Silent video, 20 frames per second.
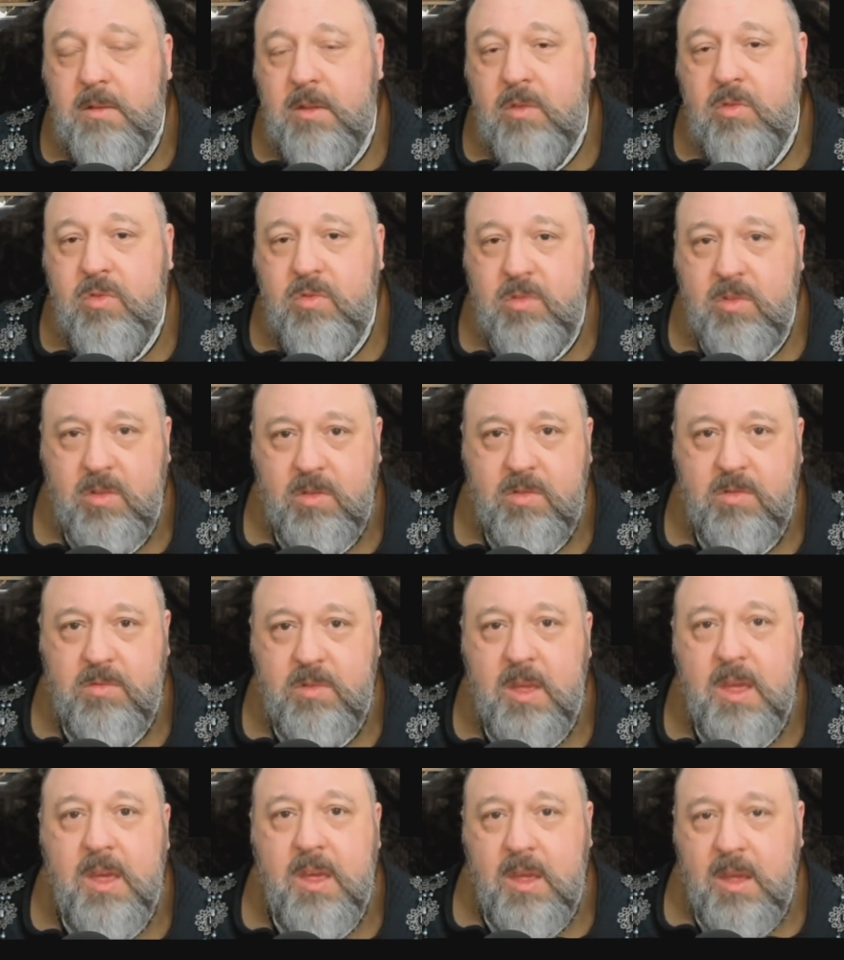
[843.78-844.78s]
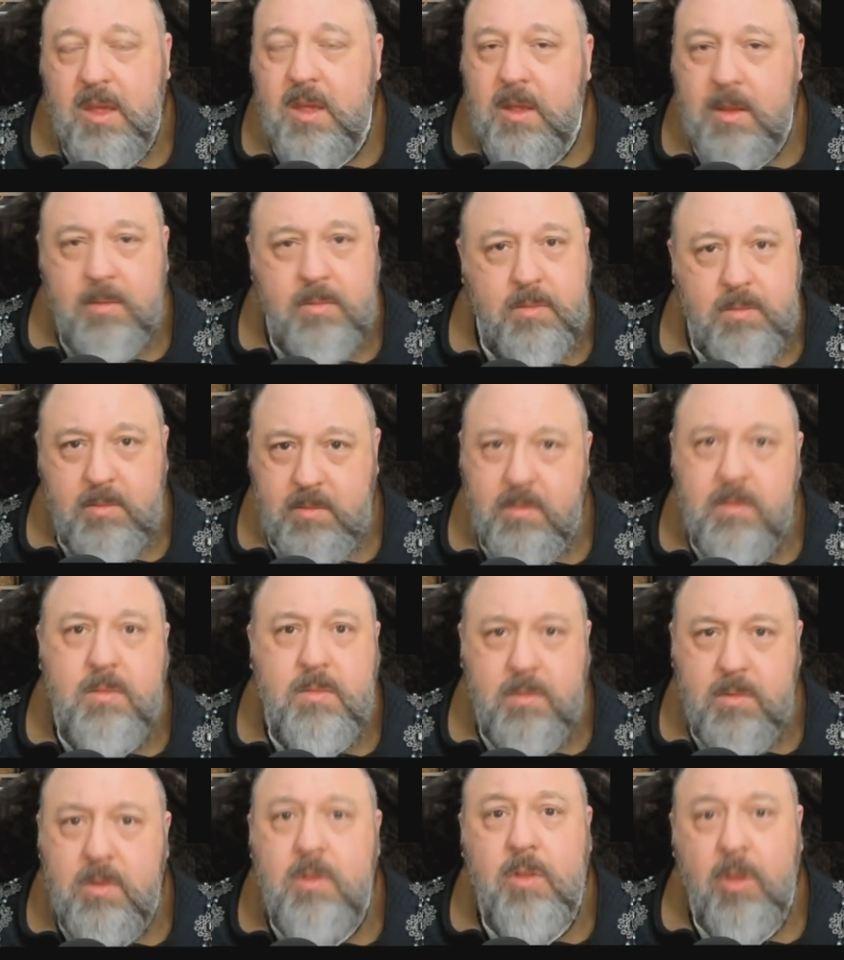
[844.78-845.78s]
you just,
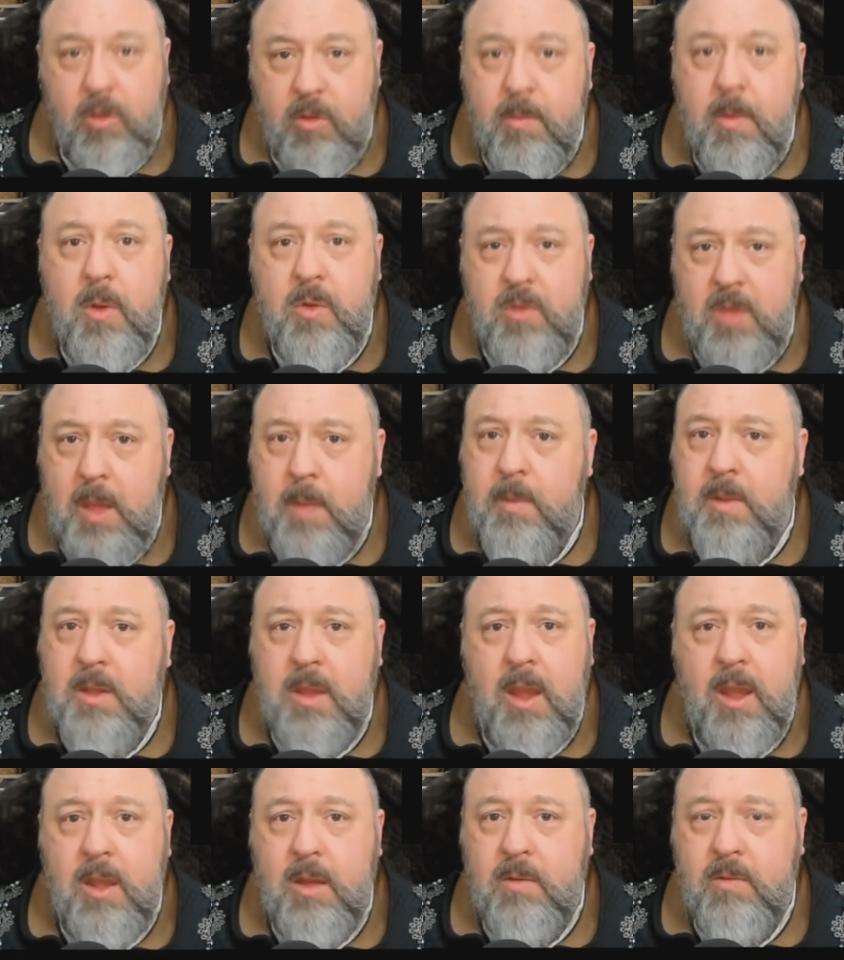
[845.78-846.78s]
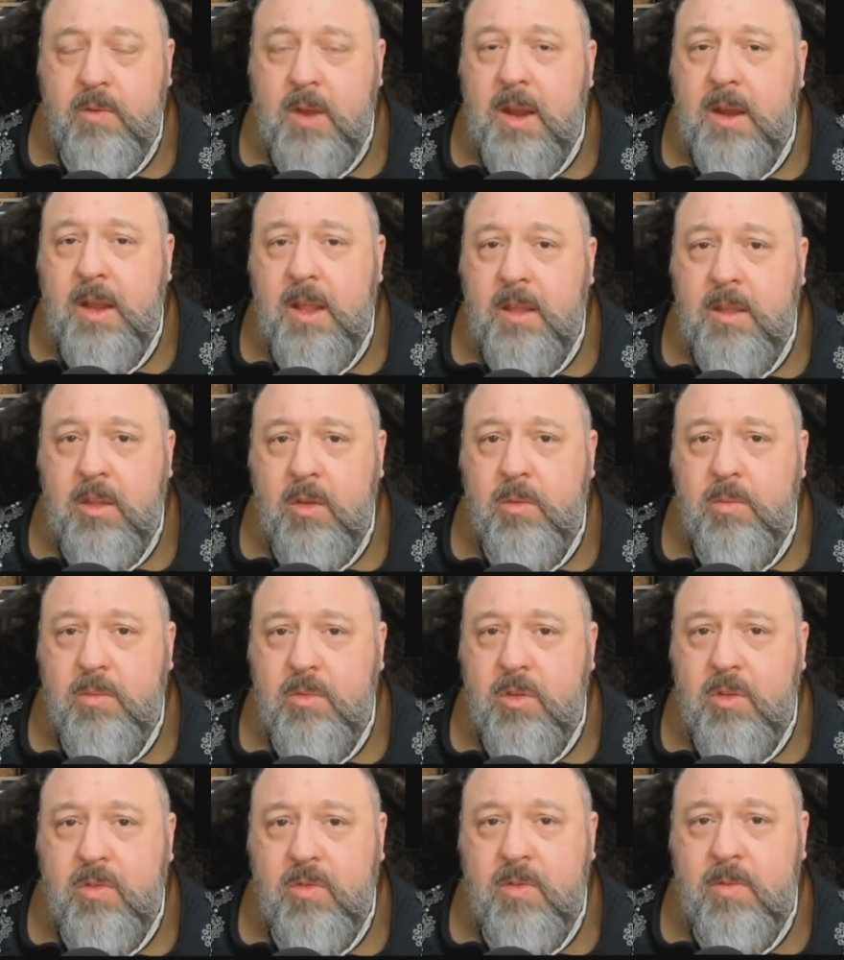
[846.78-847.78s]
the smoked salmon guy on Friday, you
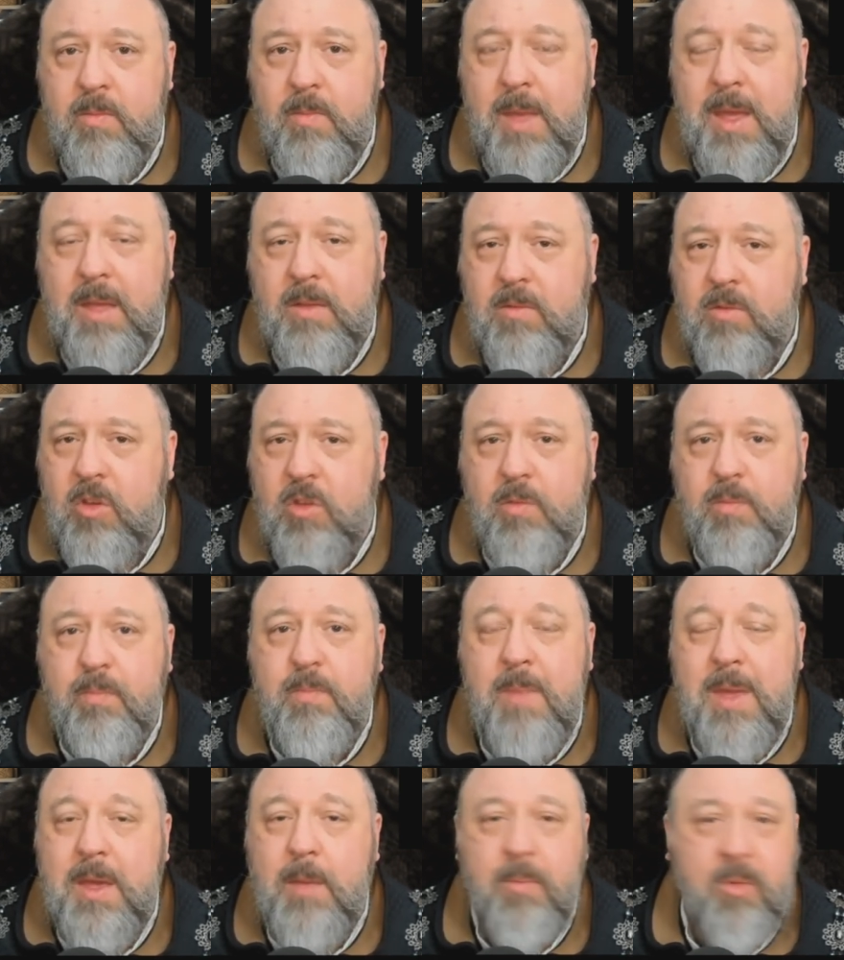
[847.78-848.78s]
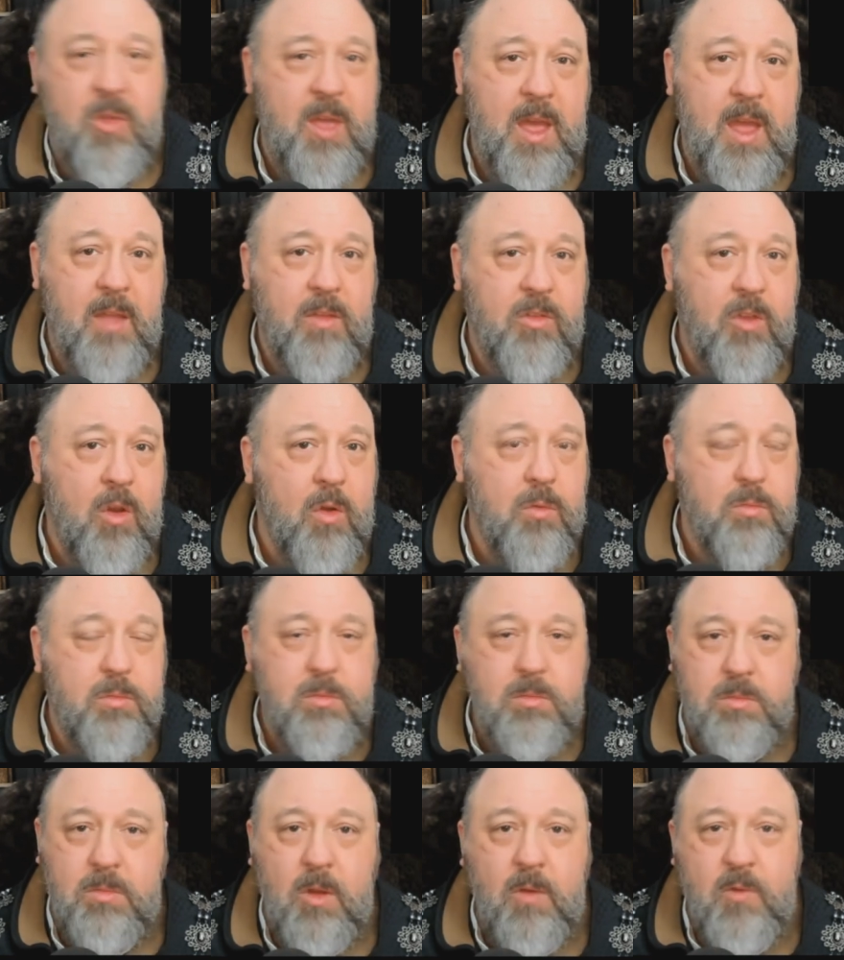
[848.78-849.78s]
just make a plan. Don't,
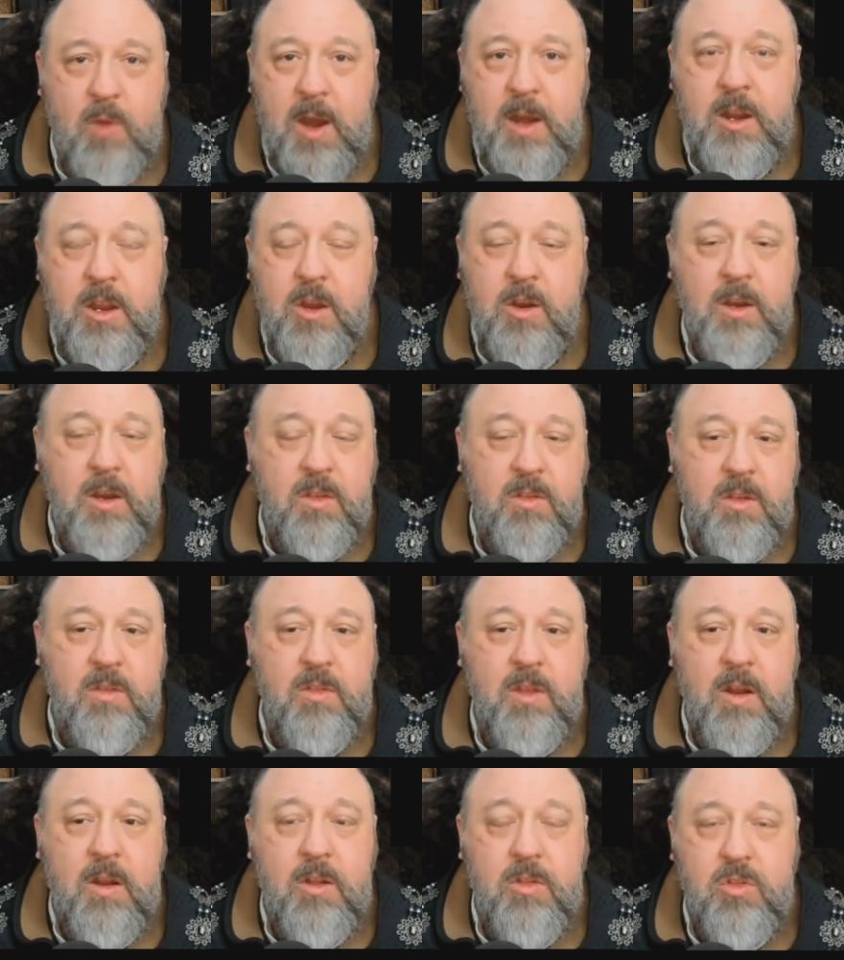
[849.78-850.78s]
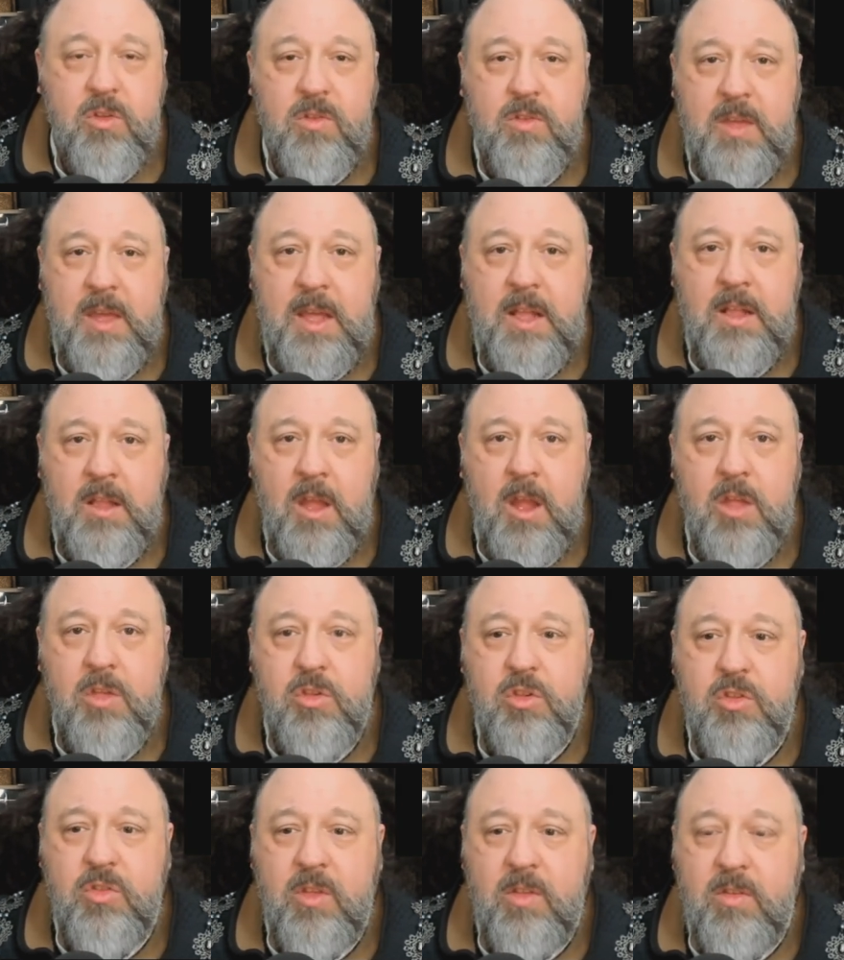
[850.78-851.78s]
Friday you're going to sit there and just eat
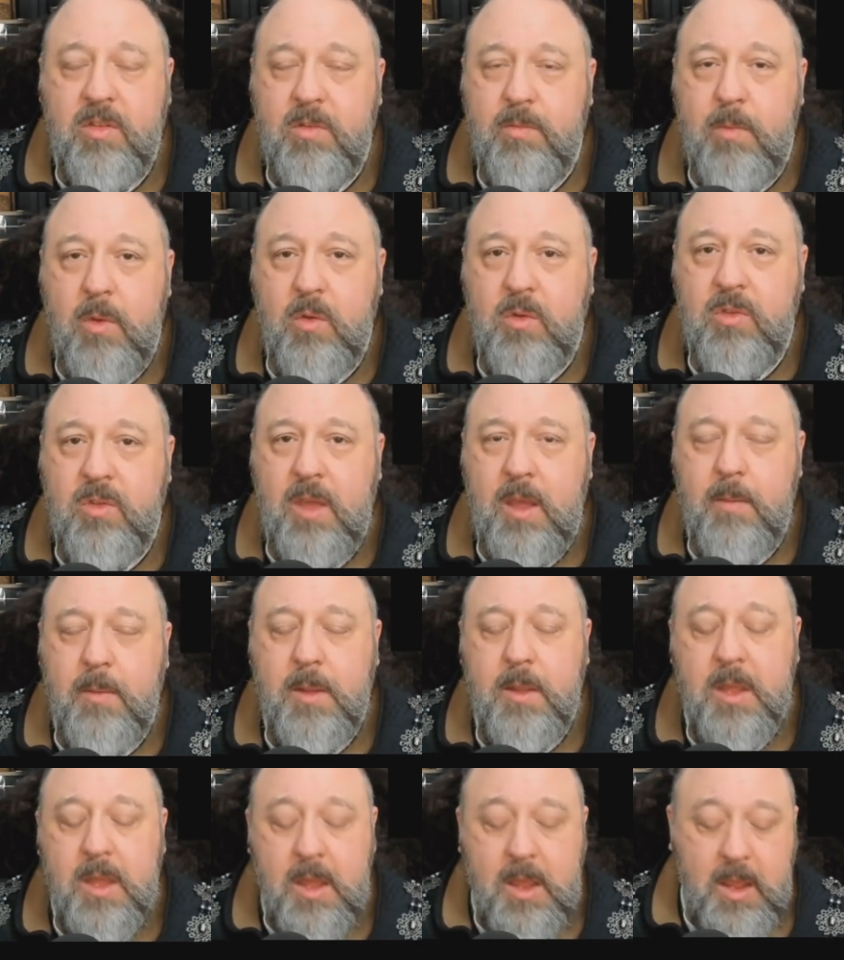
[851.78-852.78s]
lunch that's smoked salmon.